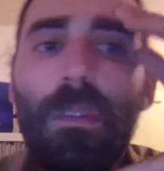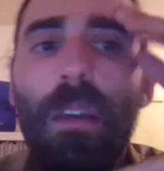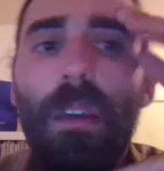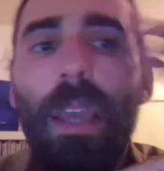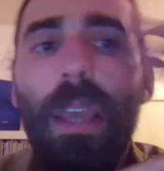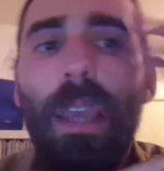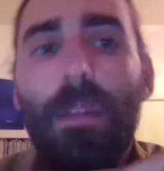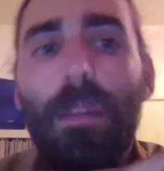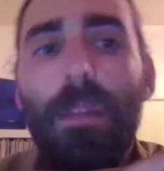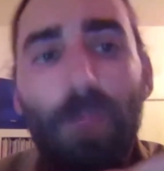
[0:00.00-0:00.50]

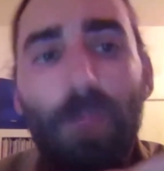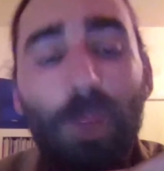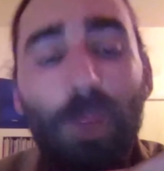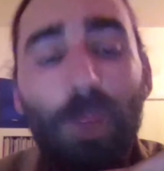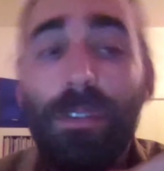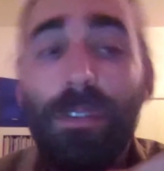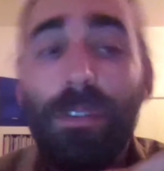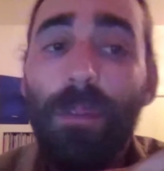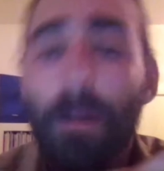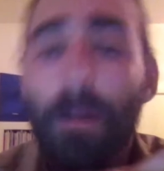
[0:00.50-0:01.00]
and
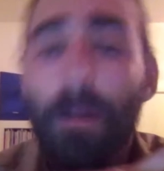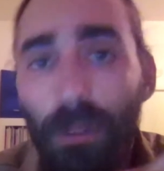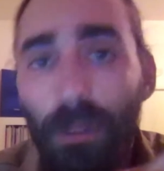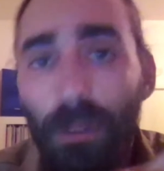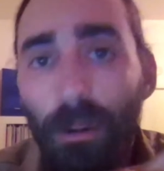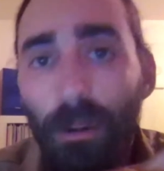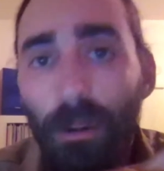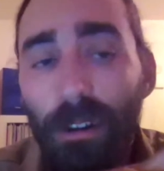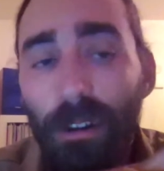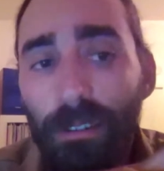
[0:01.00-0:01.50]
hopefully public
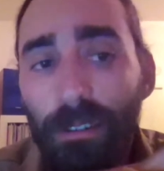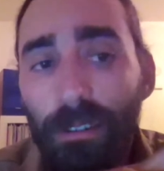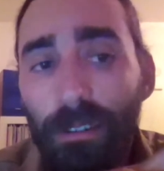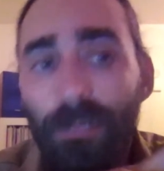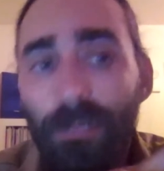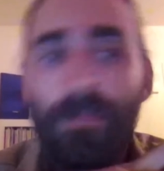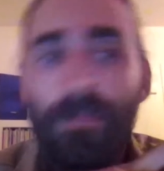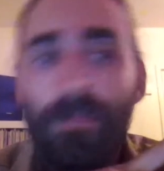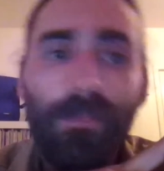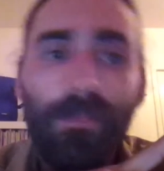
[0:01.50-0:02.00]
awareness.
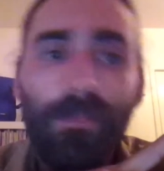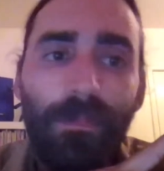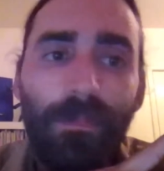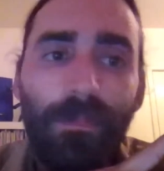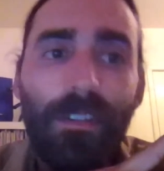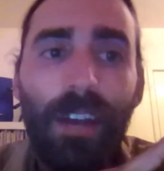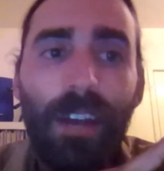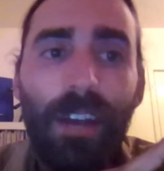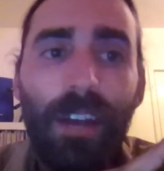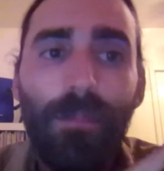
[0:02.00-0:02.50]

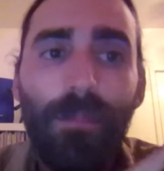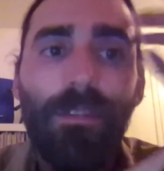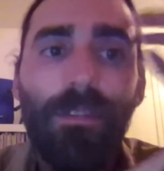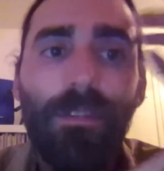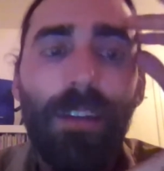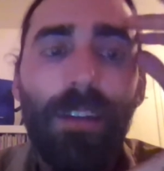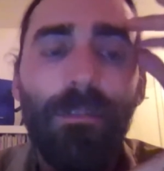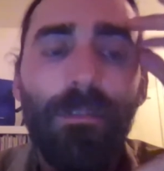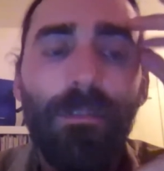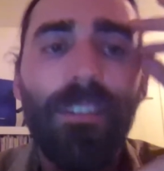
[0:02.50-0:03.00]
Stop
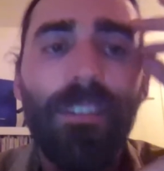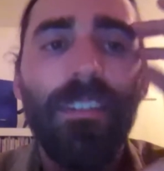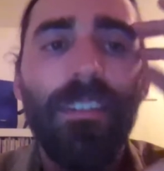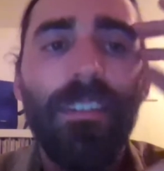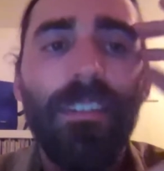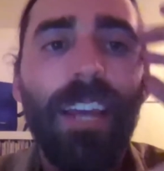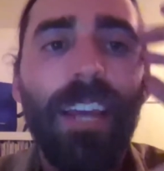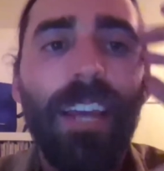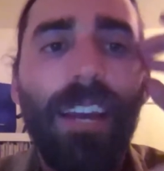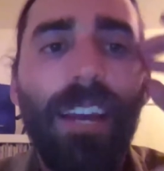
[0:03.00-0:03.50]
stop releasing
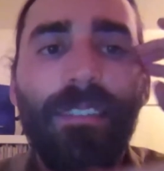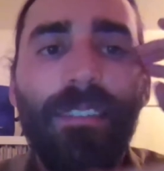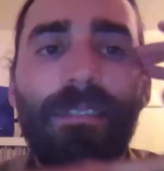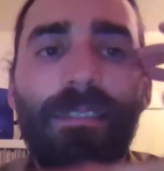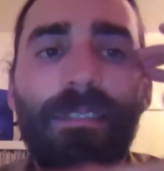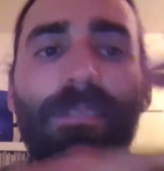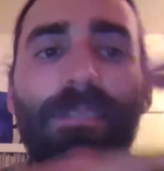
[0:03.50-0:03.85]
cats,